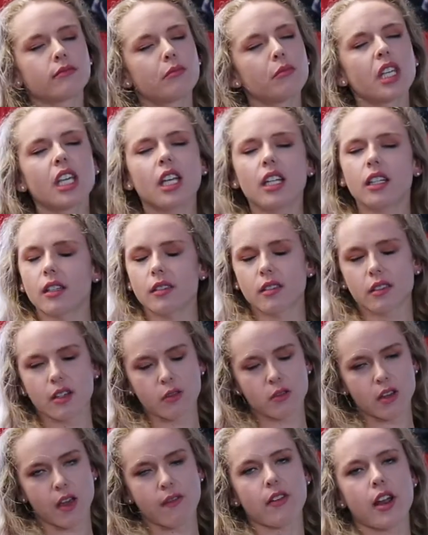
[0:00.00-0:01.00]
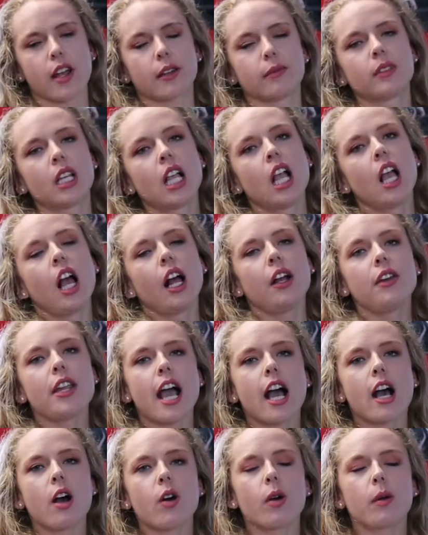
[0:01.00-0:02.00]
Bikini is no different.
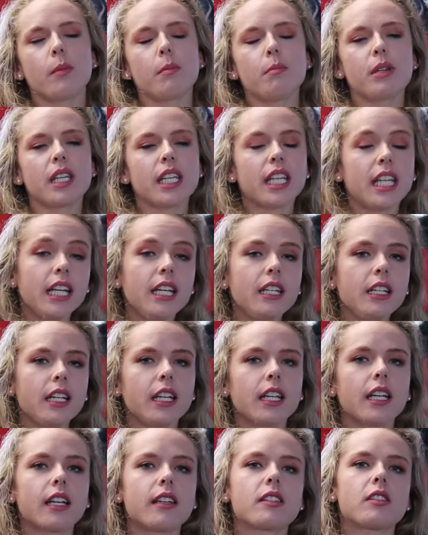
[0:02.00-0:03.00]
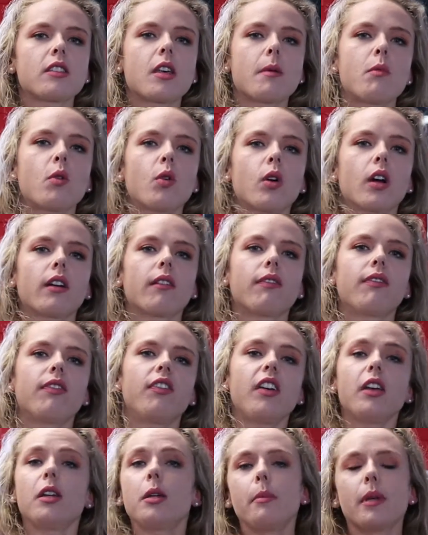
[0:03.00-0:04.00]
Now, bikini is the more
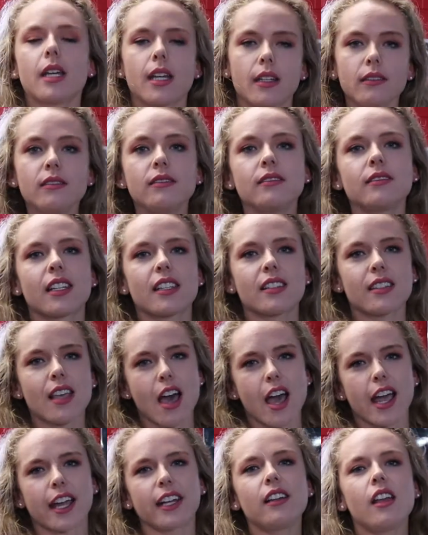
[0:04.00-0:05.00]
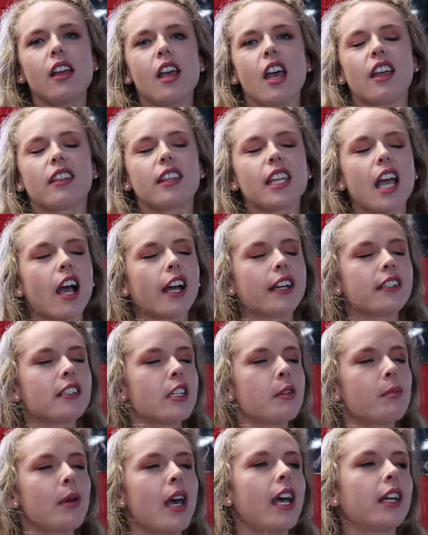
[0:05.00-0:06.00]
feminine side. The
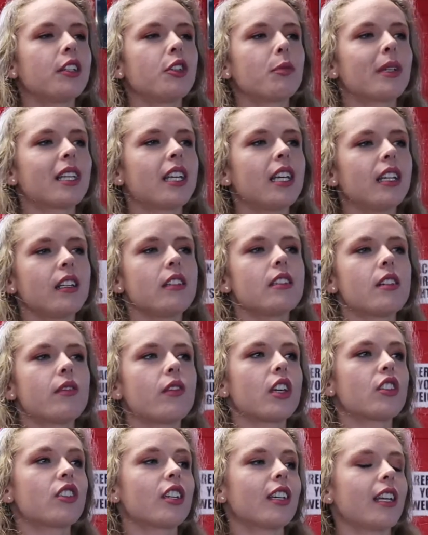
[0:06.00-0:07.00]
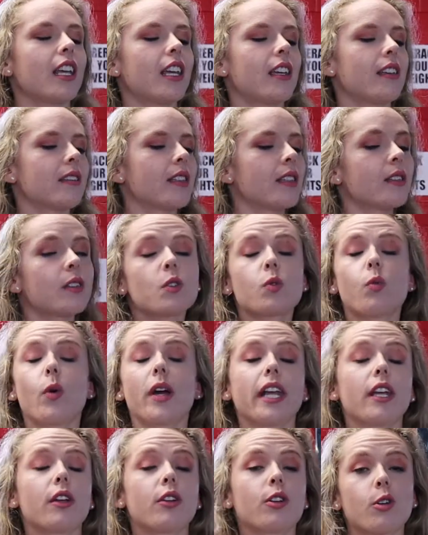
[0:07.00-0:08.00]
idea behind your bikini division is this is
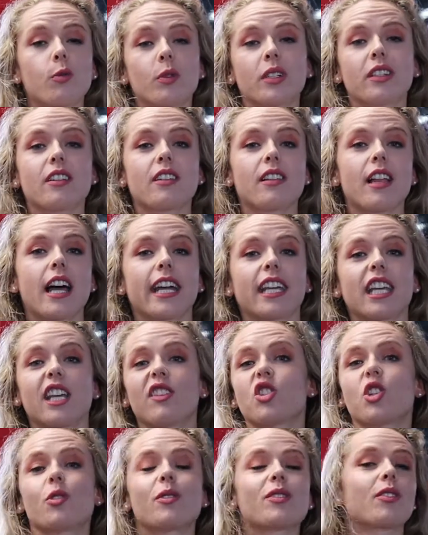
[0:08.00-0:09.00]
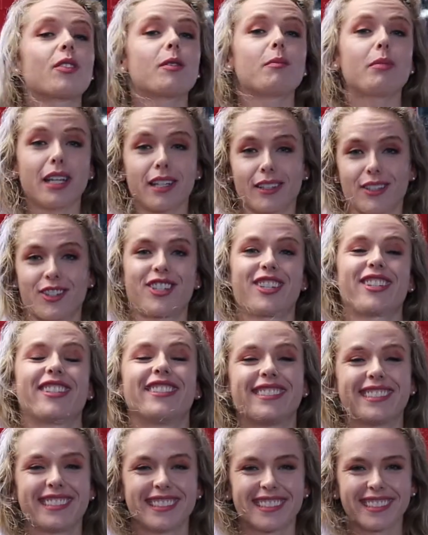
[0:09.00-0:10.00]
what a girl would look like if she was on the beach,
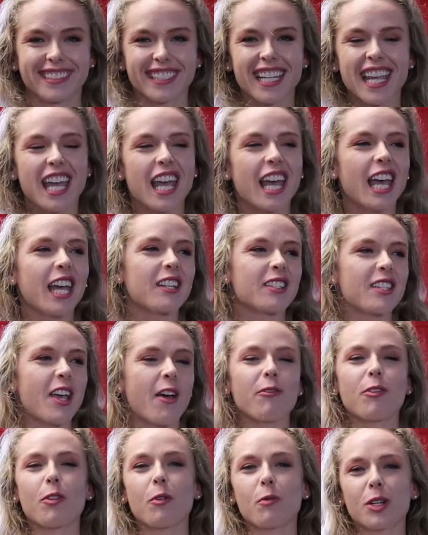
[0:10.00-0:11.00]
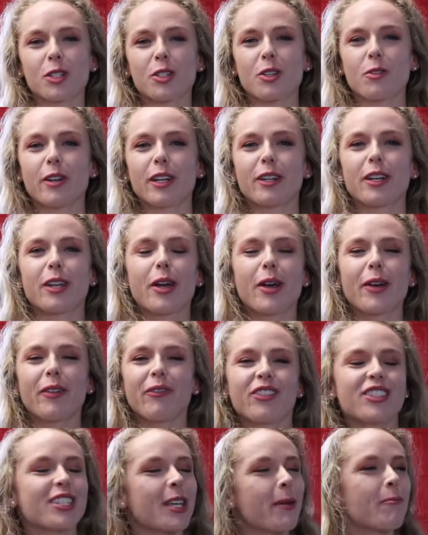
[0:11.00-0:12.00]
except for we're doing
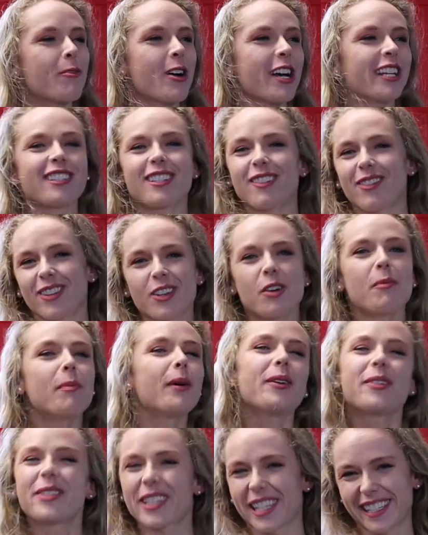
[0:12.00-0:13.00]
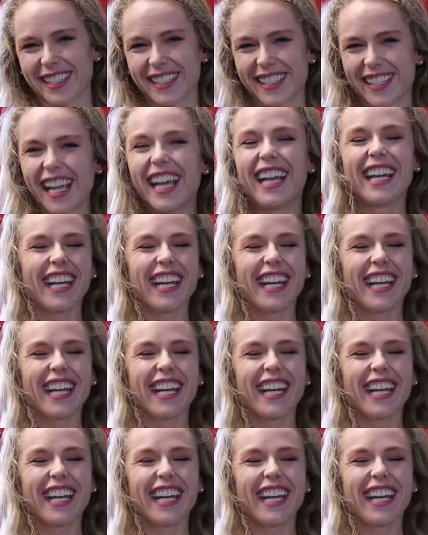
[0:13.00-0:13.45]
somewhat difficult poses.